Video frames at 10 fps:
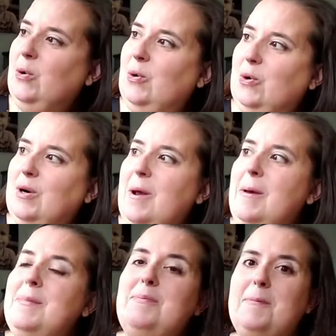Oh,
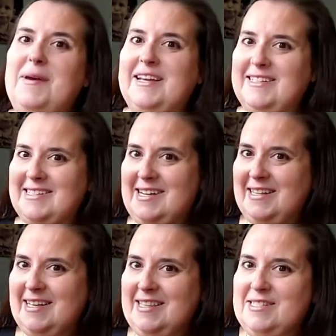maybe Piggy does
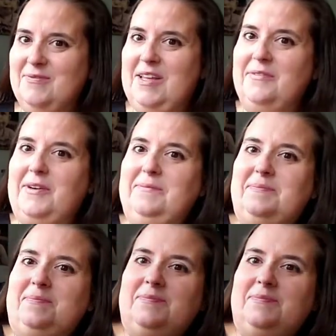not like this flavor.